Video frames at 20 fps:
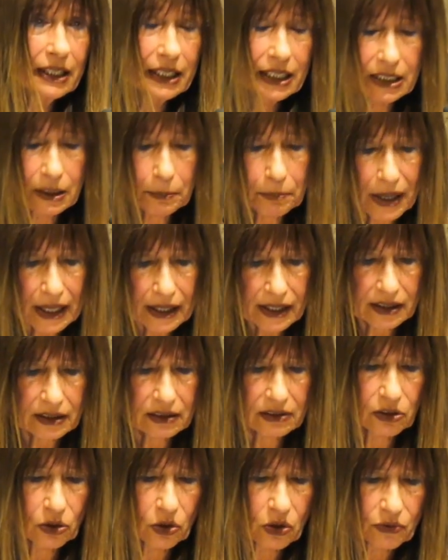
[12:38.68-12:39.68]
A
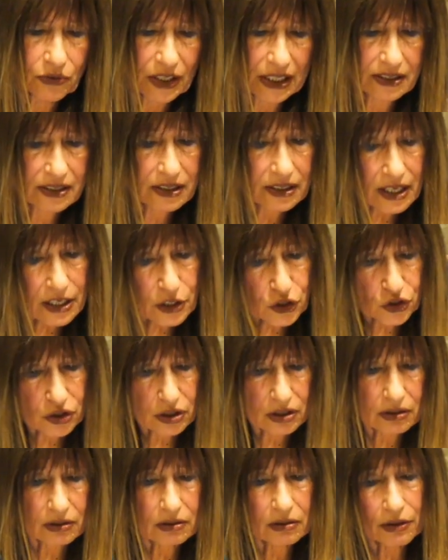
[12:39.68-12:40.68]
debate on
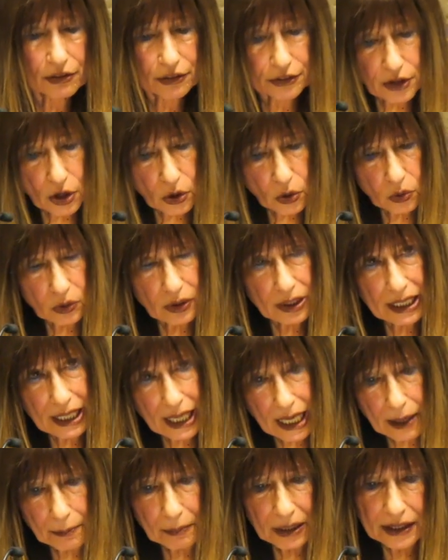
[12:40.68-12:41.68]
vaccination, though
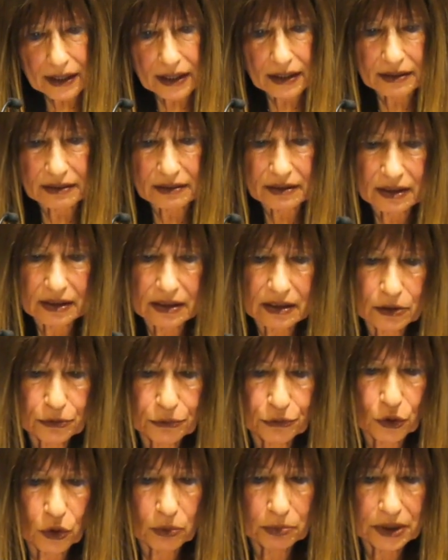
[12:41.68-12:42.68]
emanating
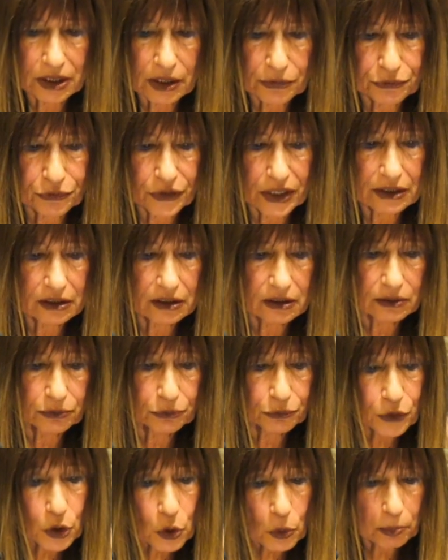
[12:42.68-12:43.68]
from different
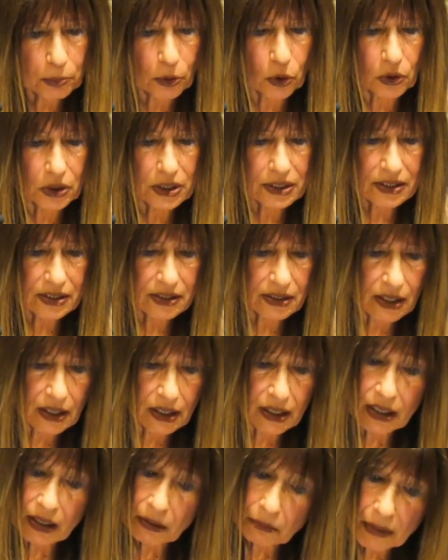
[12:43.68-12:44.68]
viewpoints,
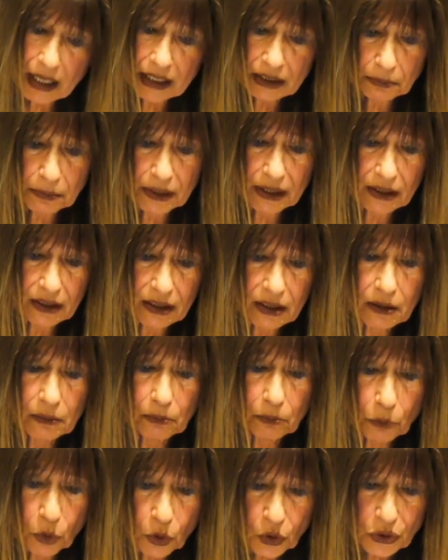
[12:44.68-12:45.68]
might be
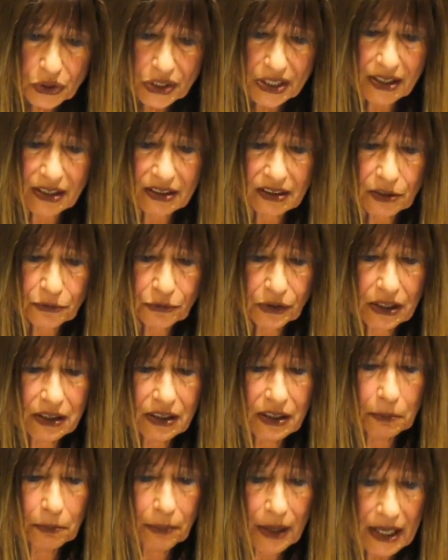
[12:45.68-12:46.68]
more
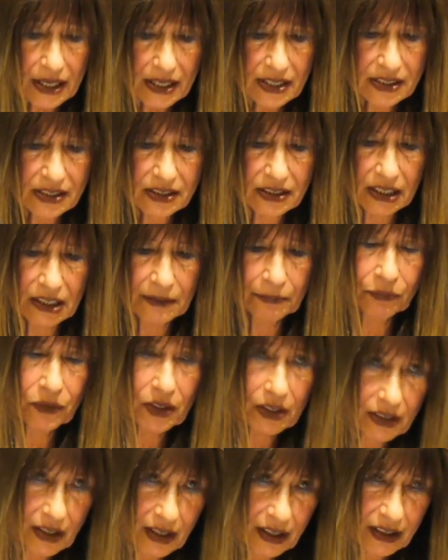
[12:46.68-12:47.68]
scientifically based
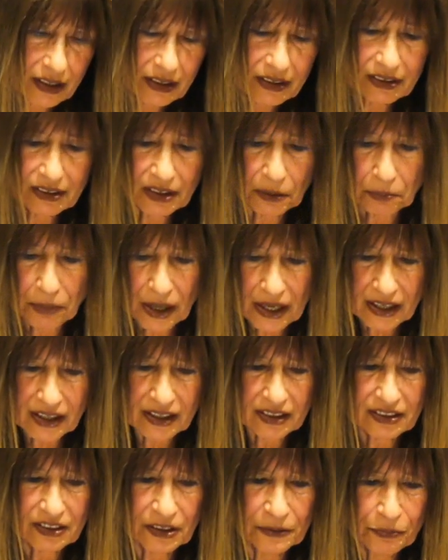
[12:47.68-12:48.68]
than
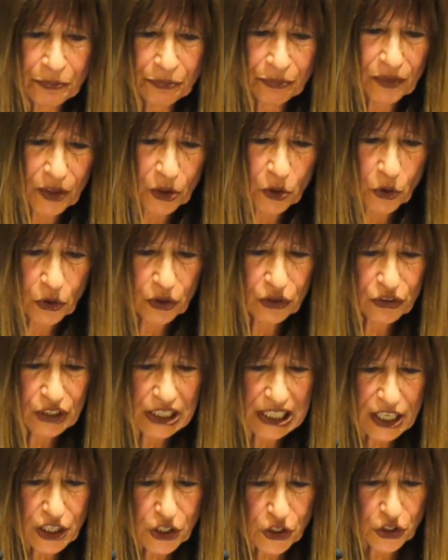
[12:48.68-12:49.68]
debate on the
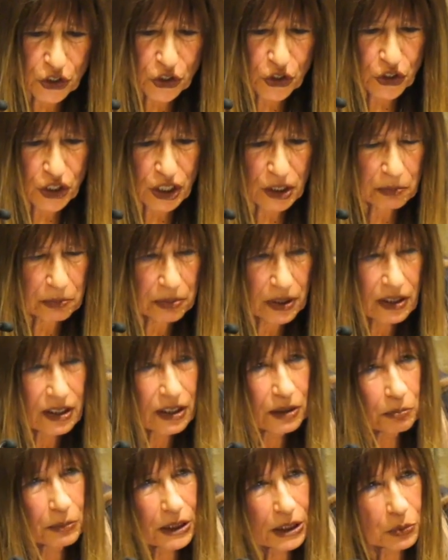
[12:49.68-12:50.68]
relationship
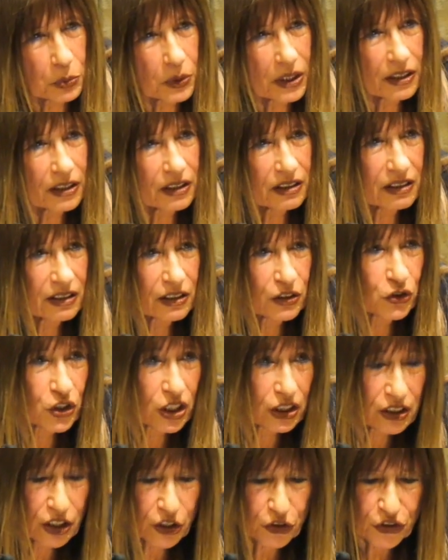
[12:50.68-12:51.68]
between
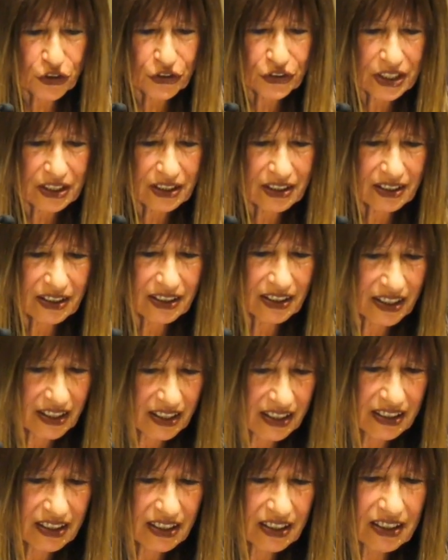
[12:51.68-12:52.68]
judiciary
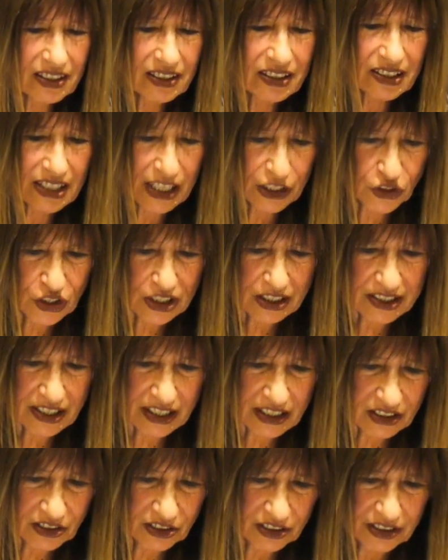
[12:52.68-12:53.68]
and
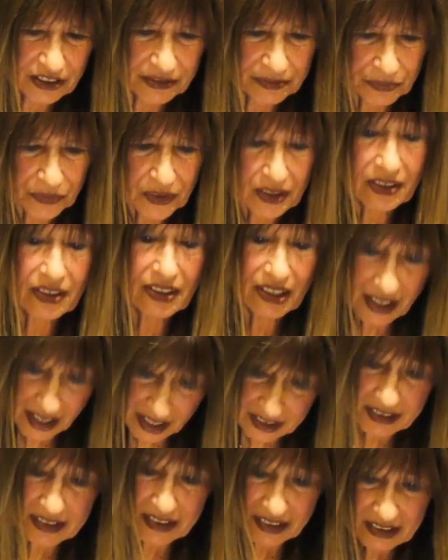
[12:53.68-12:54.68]
legislator, the
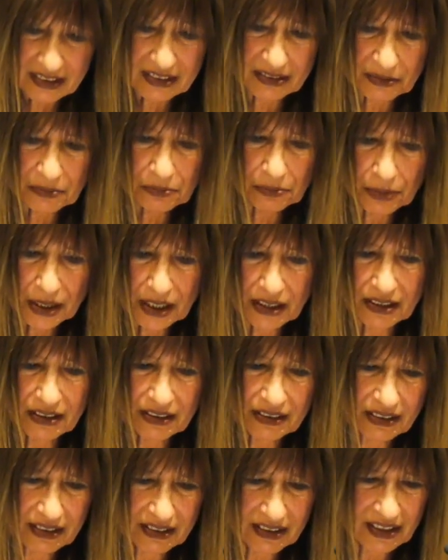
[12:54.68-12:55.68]
latter
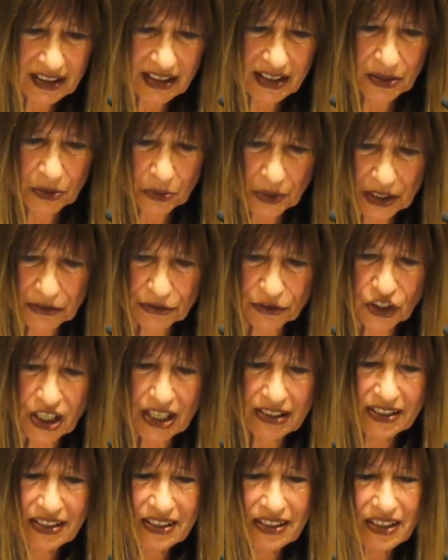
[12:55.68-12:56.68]
being, as we have
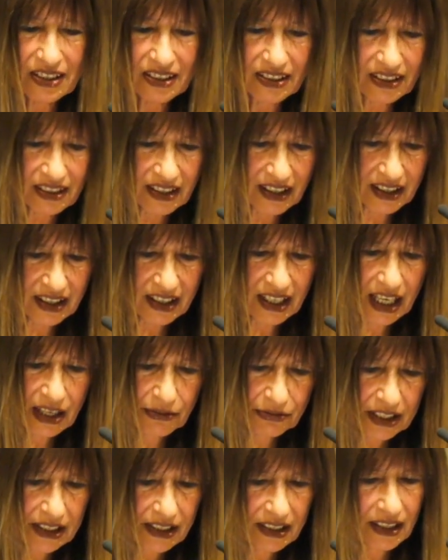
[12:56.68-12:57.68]
just seen,
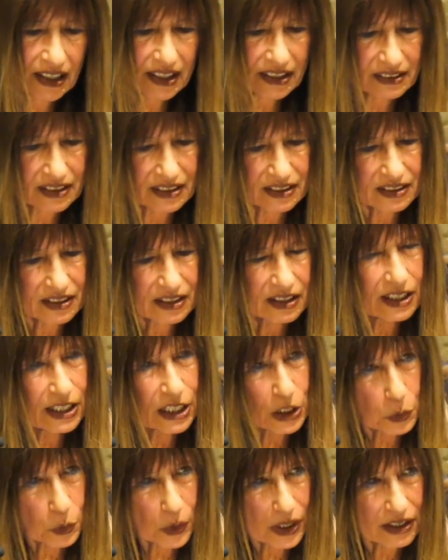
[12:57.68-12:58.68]
heavily laden
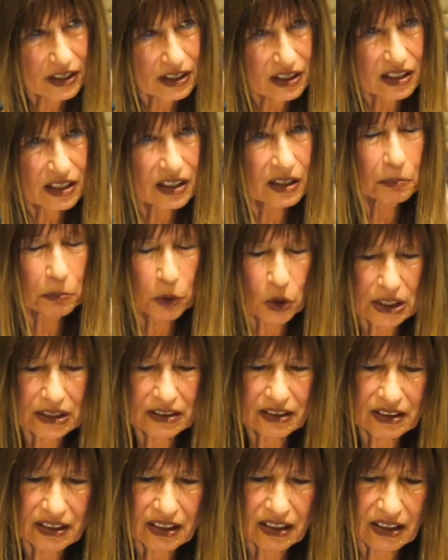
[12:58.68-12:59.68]
with
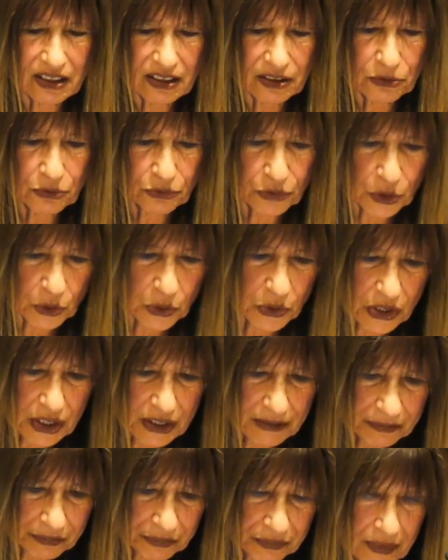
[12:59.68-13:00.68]
political
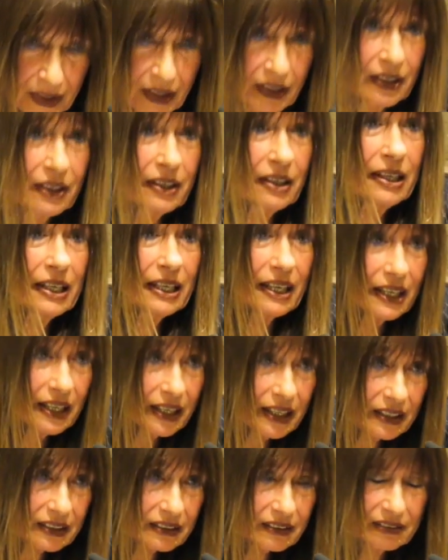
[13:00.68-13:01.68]
views.
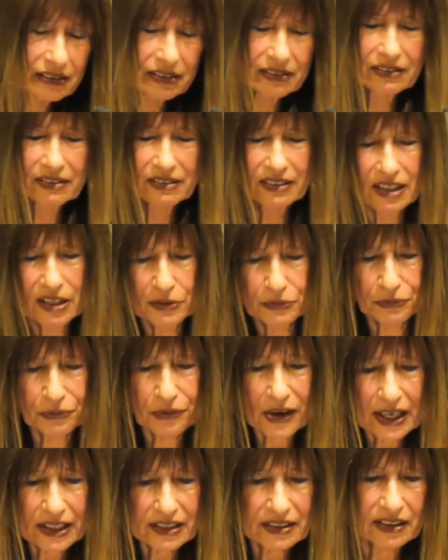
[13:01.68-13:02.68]
And a
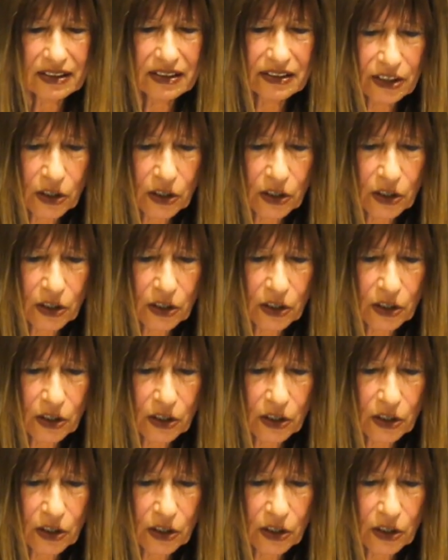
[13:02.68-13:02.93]
final